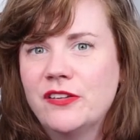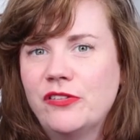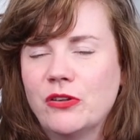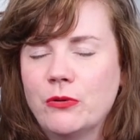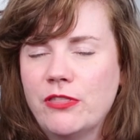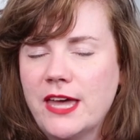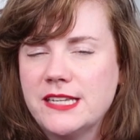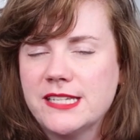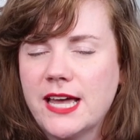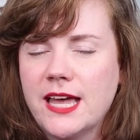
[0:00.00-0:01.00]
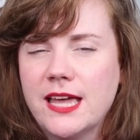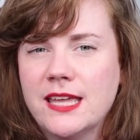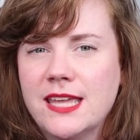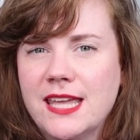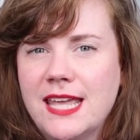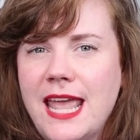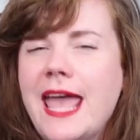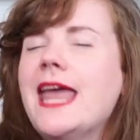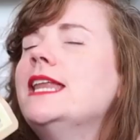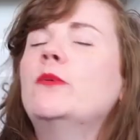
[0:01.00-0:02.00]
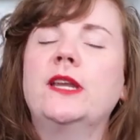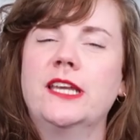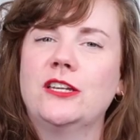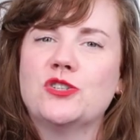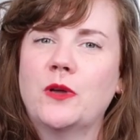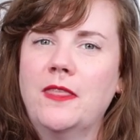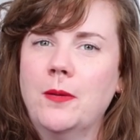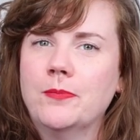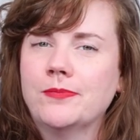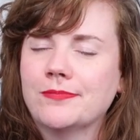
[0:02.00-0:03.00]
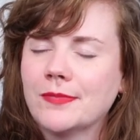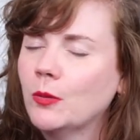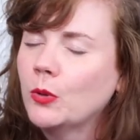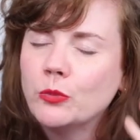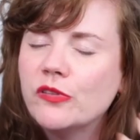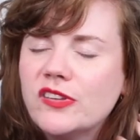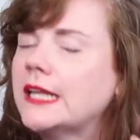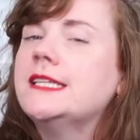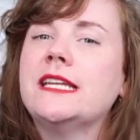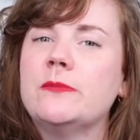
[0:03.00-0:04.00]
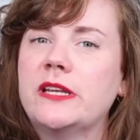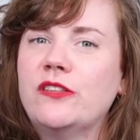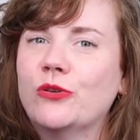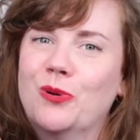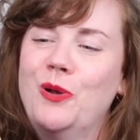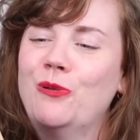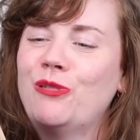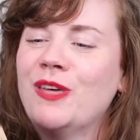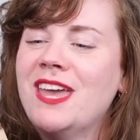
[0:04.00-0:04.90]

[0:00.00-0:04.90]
so that anyone can enjoy them. Won't stunt anybody's growth.